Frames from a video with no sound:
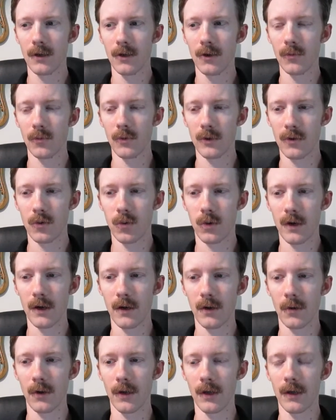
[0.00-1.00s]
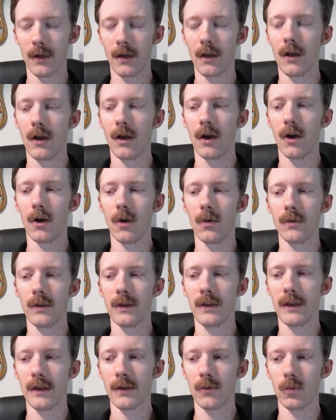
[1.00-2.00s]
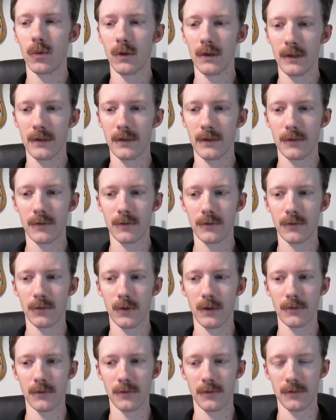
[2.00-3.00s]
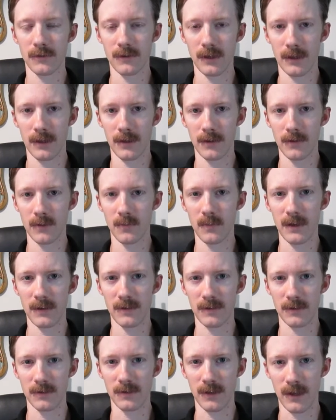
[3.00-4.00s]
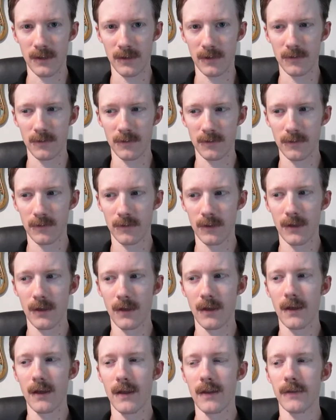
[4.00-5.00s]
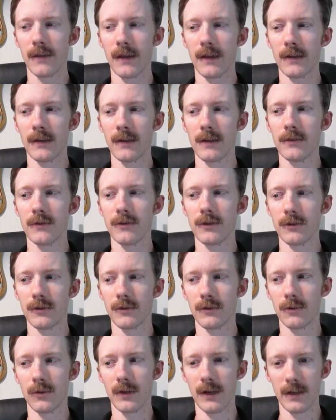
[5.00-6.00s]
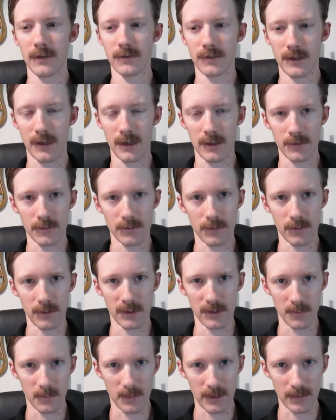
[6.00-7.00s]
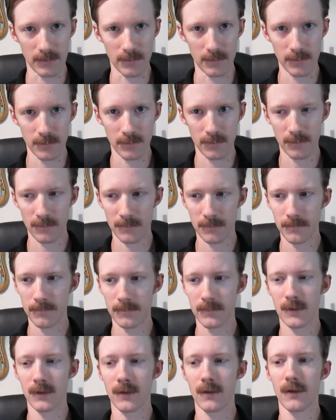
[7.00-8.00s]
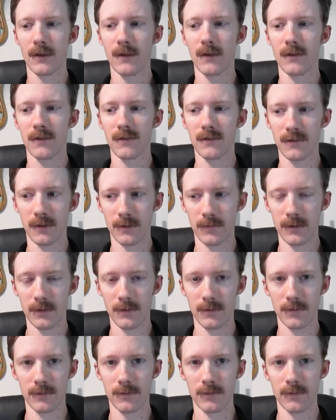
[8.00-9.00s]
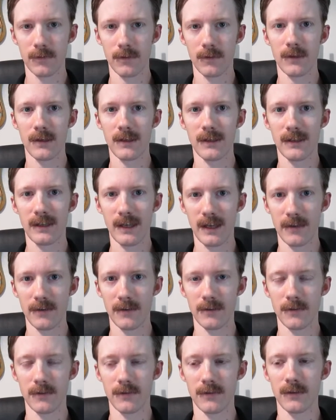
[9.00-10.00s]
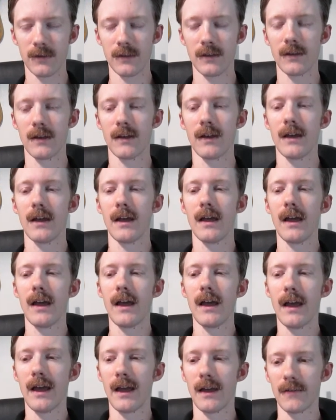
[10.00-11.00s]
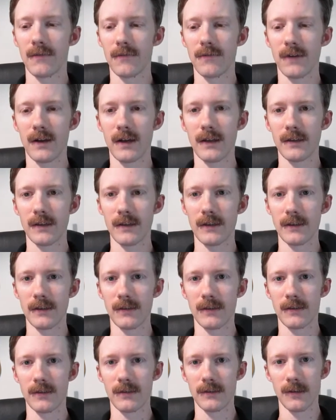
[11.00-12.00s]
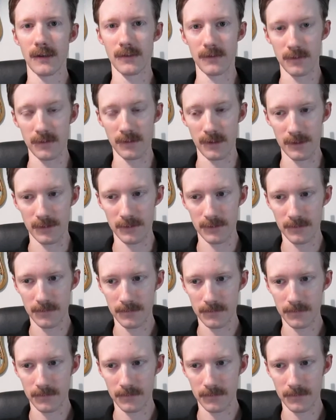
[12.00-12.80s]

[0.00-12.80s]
requiring only a willingness to understand the basic tenets that lead to educational independence, civics, candidacy, and finally, legislation.